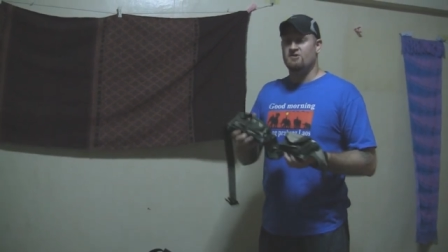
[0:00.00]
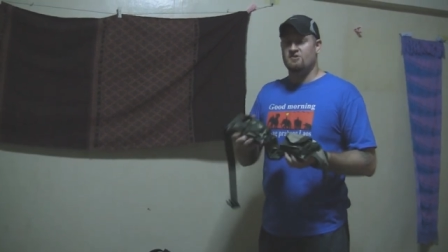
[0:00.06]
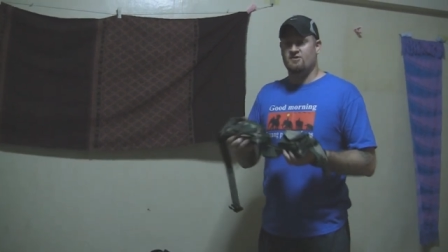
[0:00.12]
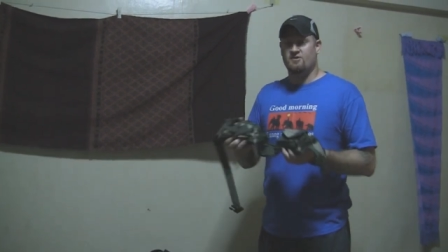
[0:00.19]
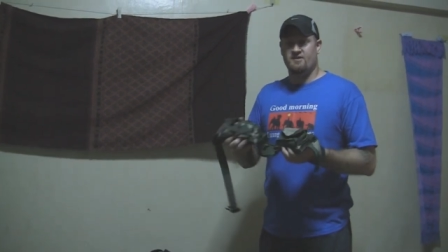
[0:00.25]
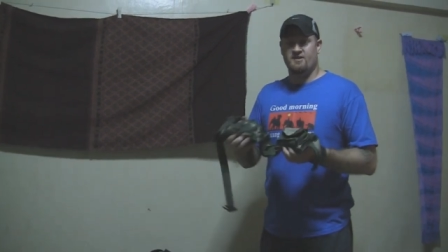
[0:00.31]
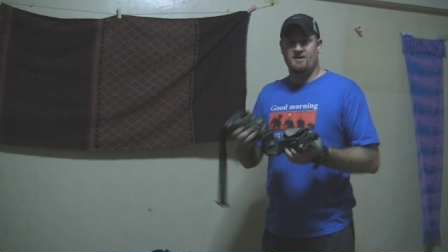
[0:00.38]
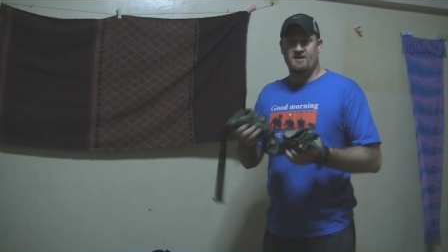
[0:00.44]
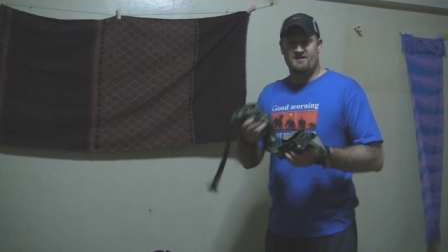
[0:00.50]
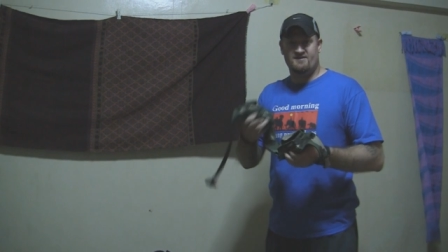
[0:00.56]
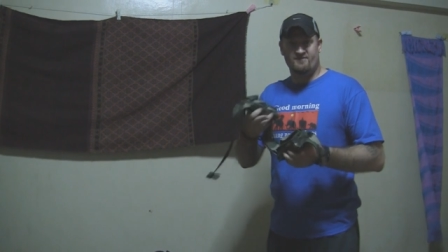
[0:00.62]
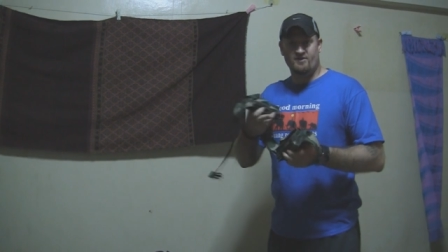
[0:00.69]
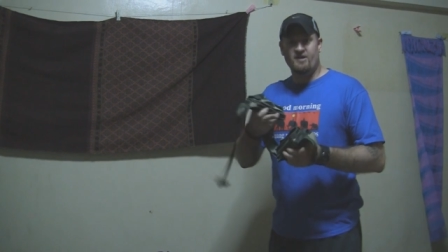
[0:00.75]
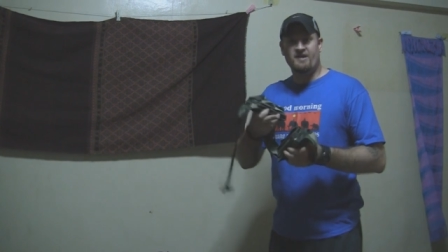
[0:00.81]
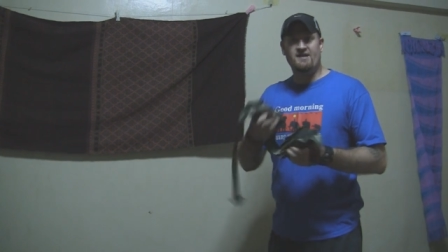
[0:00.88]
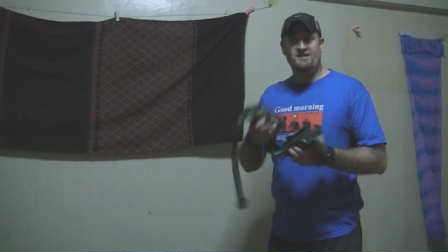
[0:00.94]
so that it's
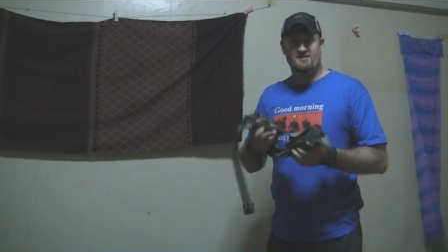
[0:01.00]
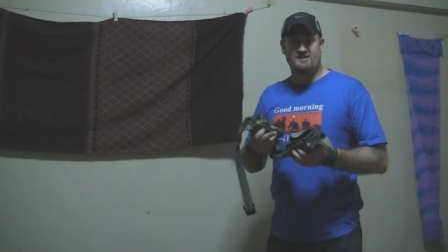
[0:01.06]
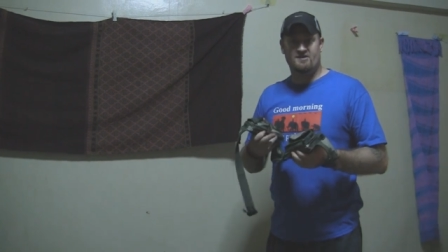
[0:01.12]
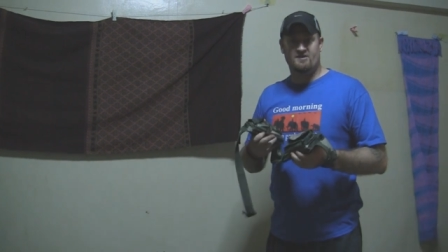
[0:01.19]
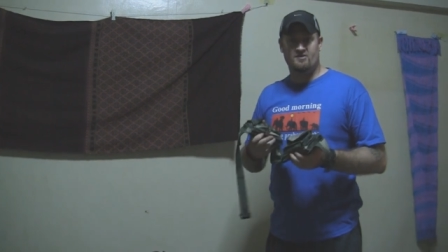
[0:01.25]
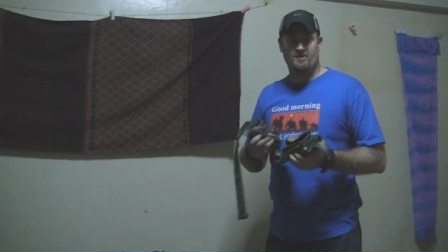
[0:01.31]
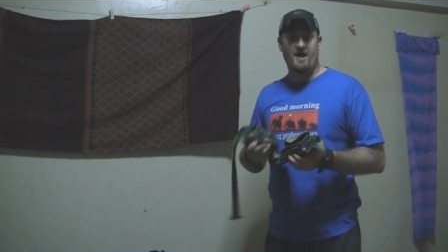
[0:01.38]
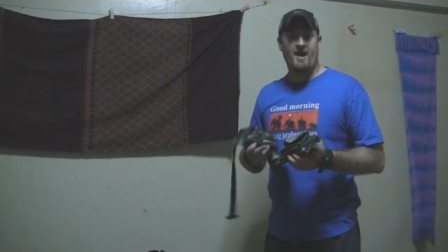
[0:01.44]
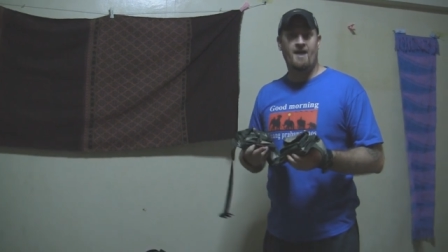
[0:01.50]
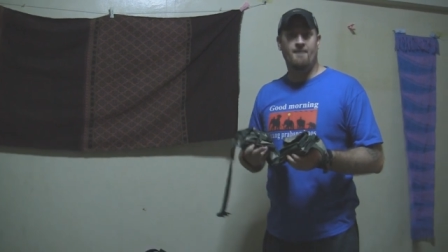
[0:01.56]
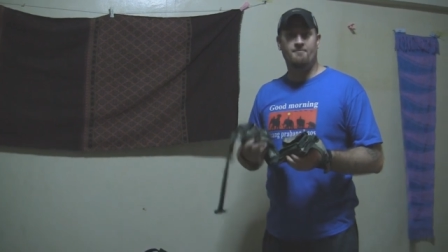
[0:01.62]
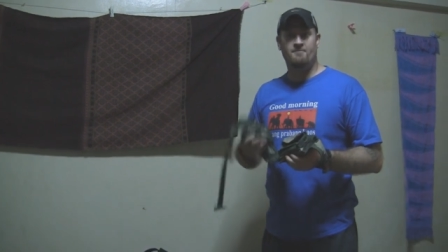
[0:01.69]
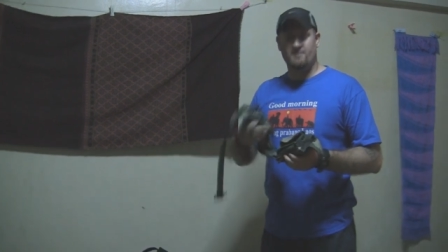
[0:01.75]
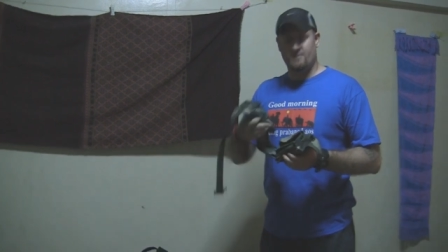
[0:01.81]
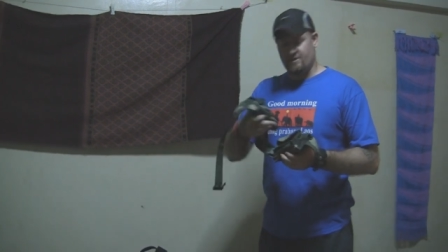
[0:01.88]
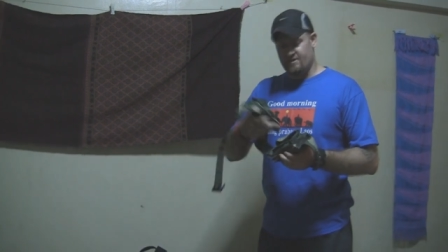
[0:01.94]
very easy to
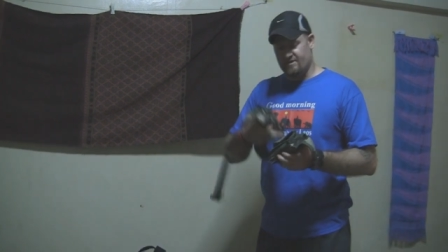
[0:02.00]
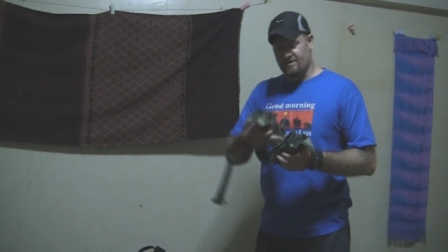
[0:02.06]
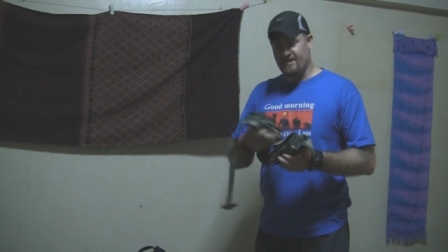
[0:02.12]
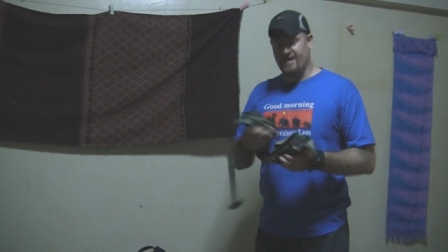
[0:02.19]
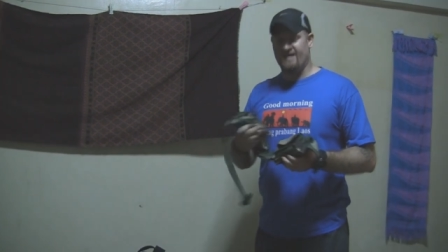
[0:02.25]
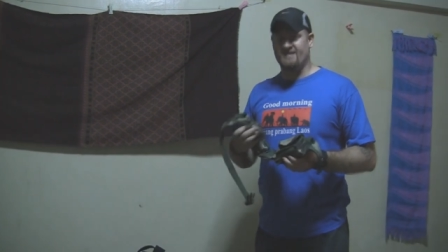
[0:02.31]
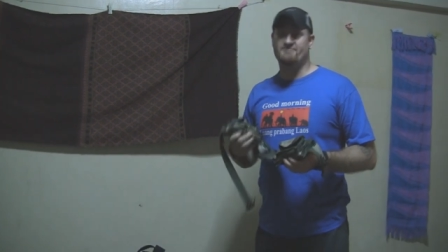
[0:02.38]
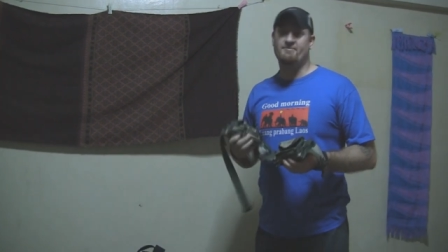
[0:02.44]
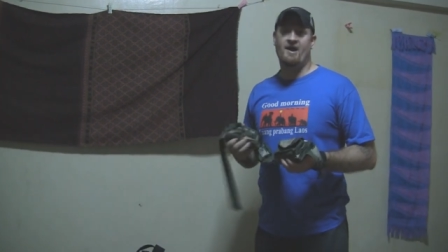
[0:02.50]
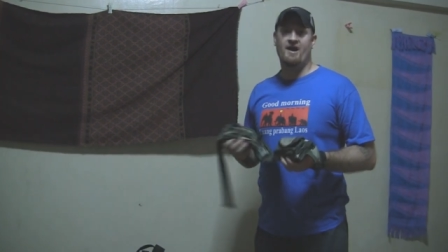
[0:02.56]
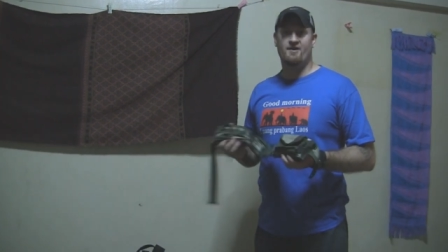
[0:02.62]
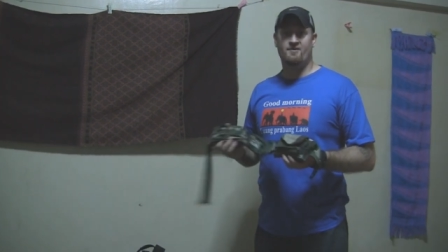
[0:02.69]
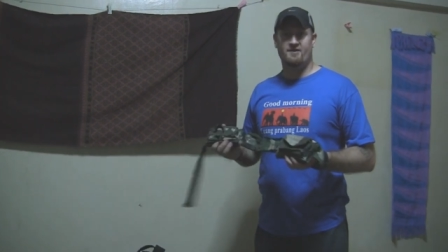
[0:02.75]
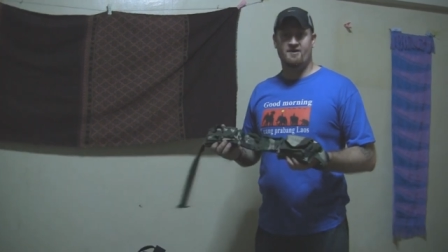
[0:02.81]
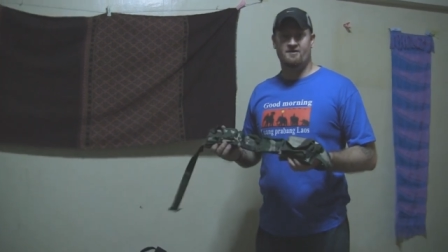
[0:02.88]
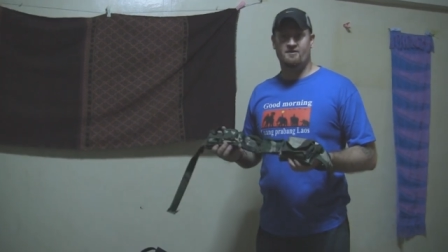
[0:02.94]
grab the next
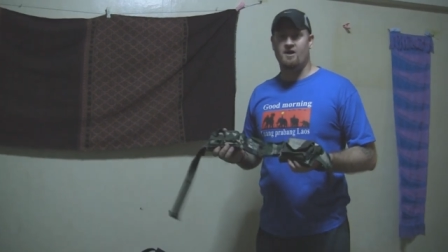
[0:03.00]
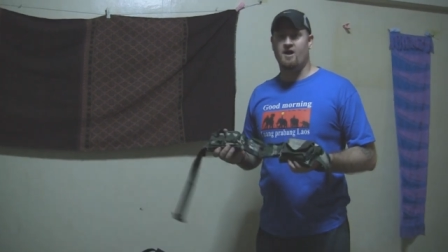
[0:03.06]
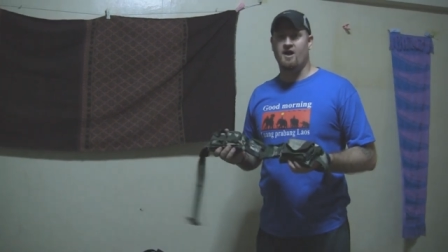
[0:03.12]
battery in